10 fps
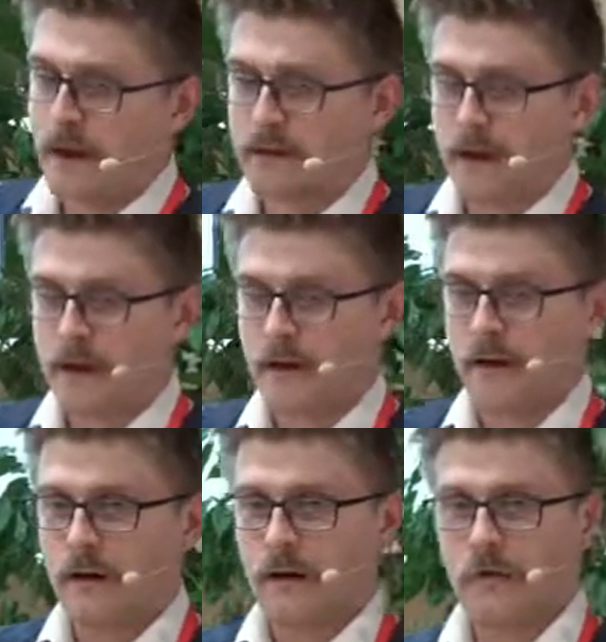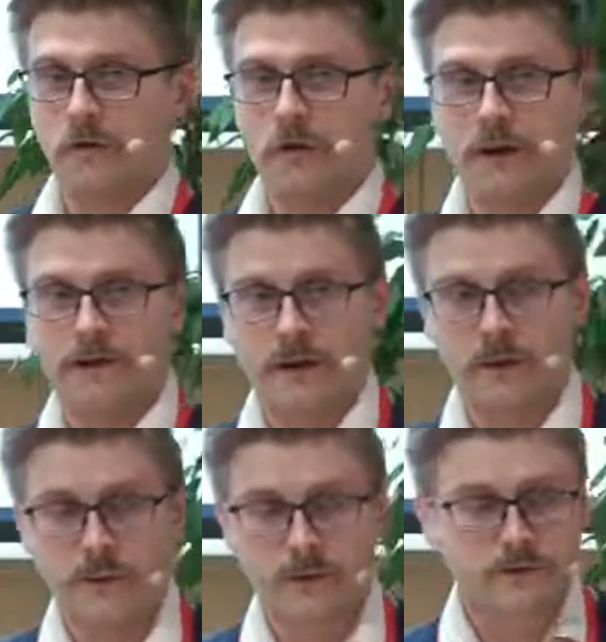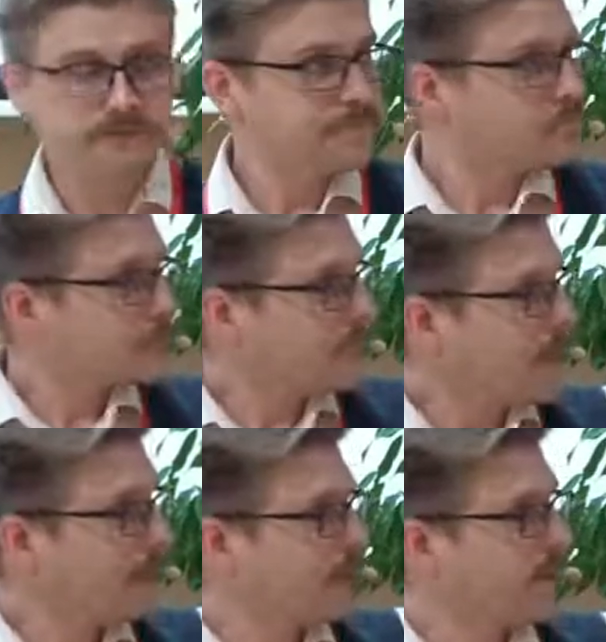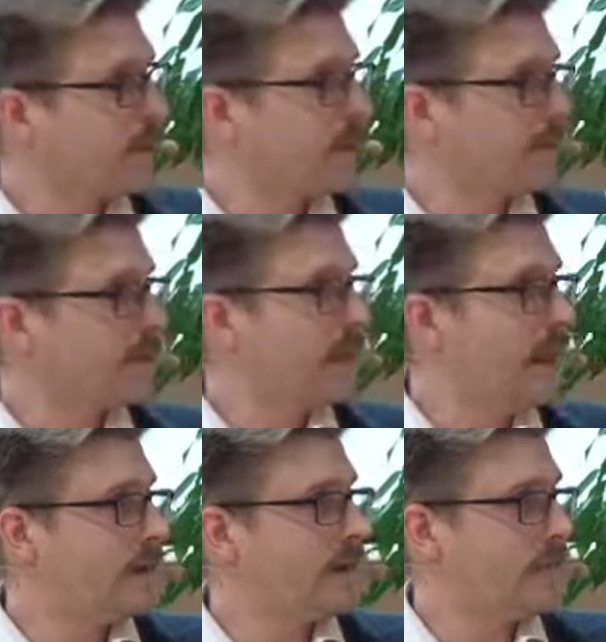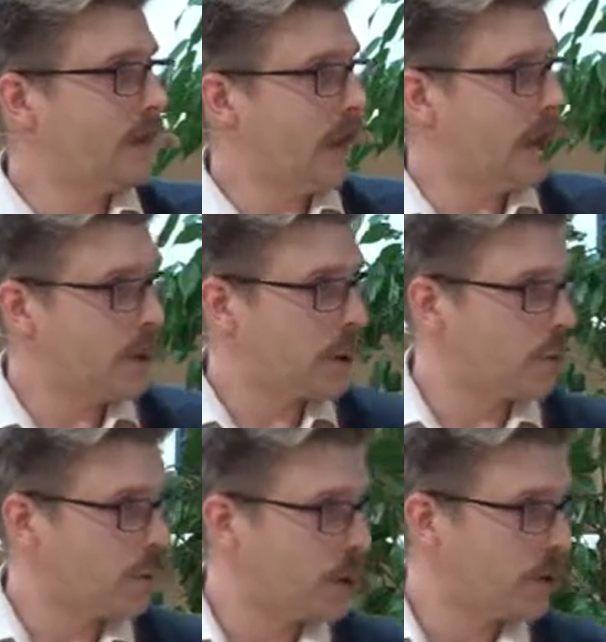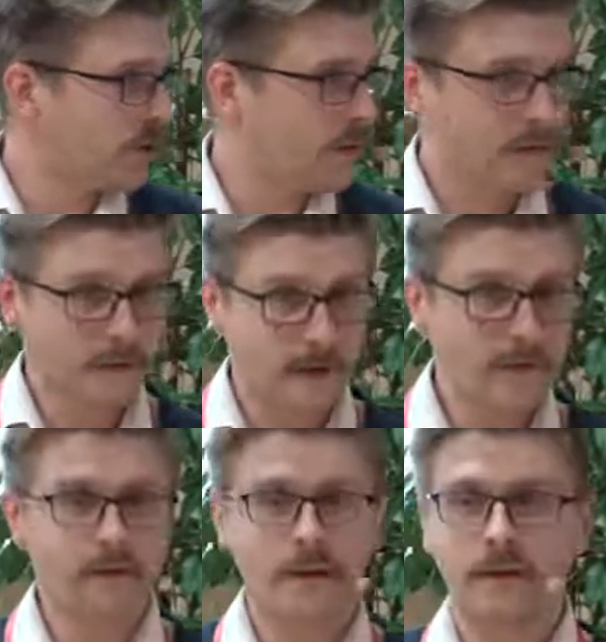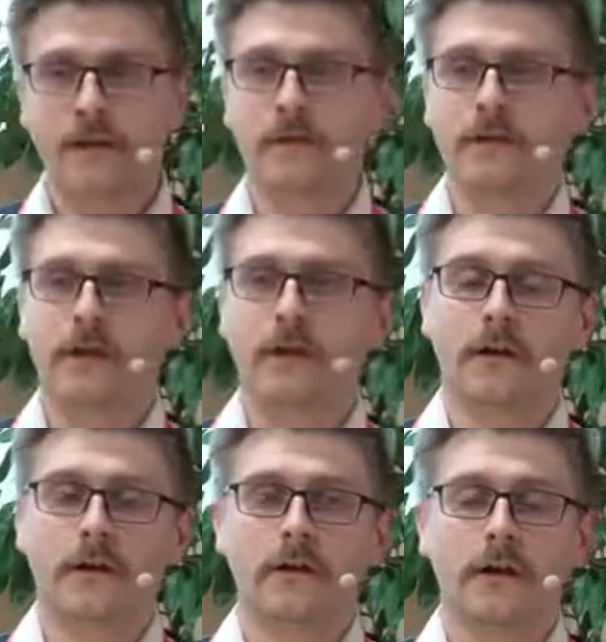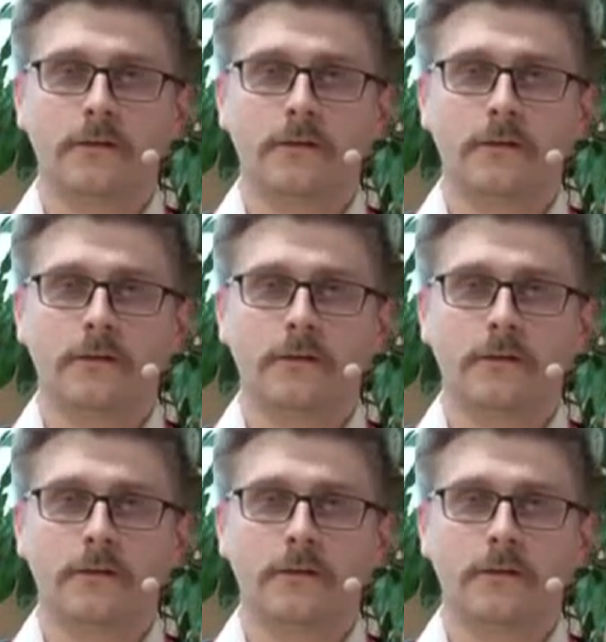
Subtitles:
Like, for example, this is this datification, which is not even a